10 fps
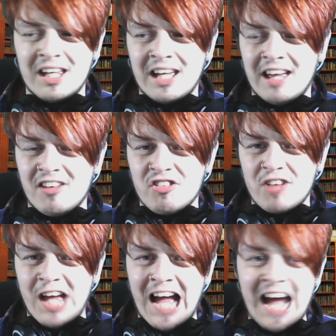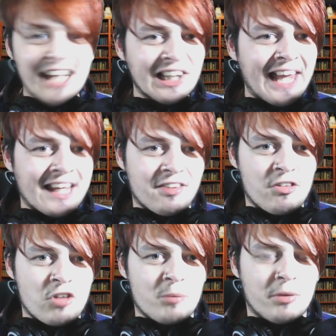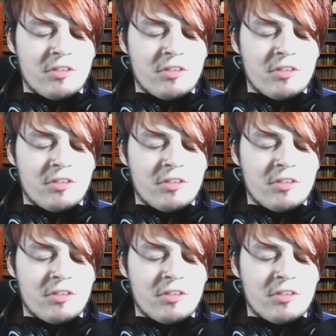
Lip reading: as I like the Tonberries.